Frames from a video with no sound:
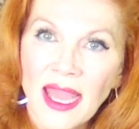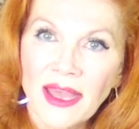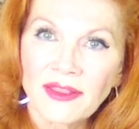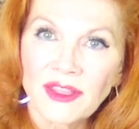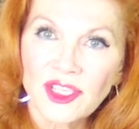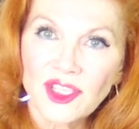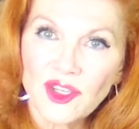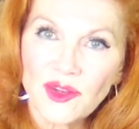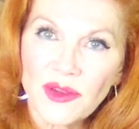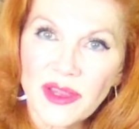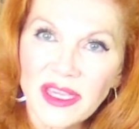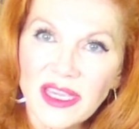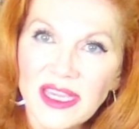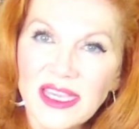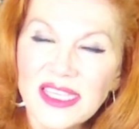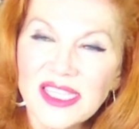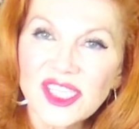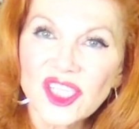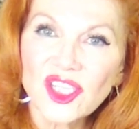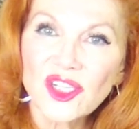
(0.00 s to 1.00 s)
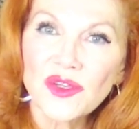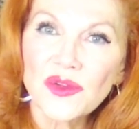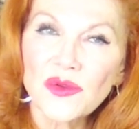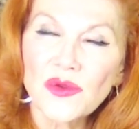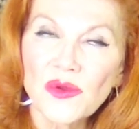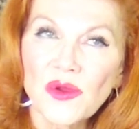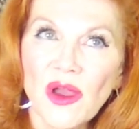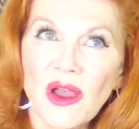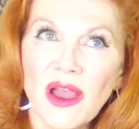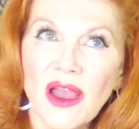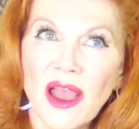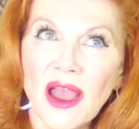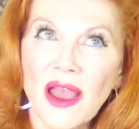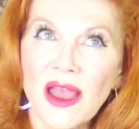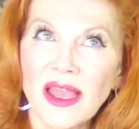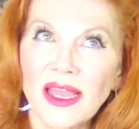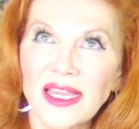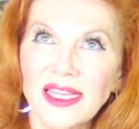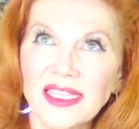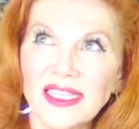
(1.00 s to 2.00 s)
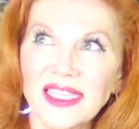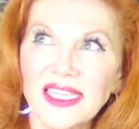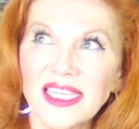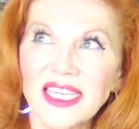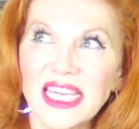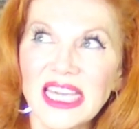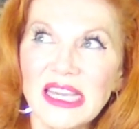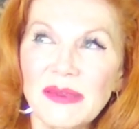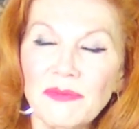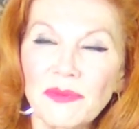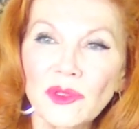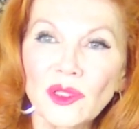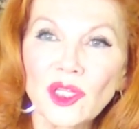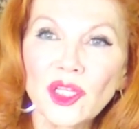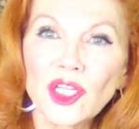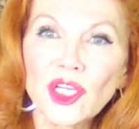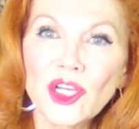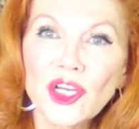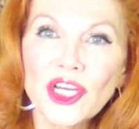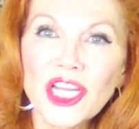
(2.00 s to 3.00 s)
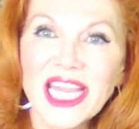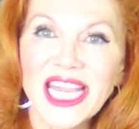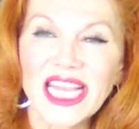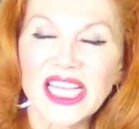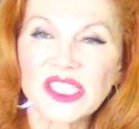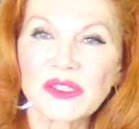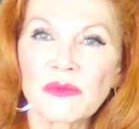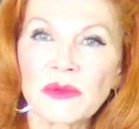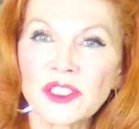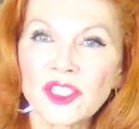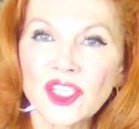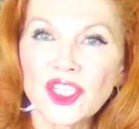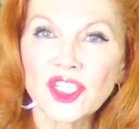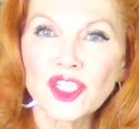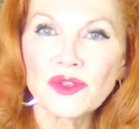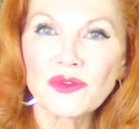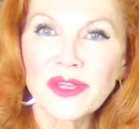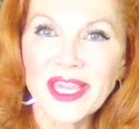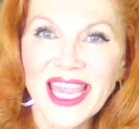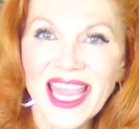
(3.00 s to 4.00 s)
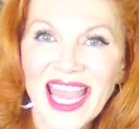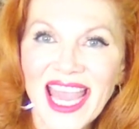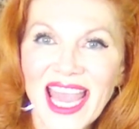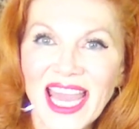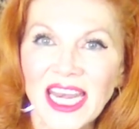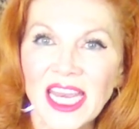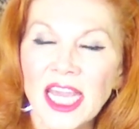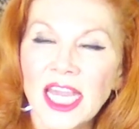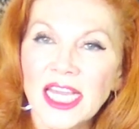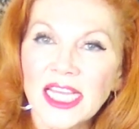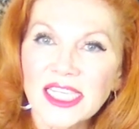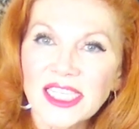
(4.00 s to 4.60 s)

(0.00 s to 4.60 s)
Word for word: And the trick is to keep learning as much as you can.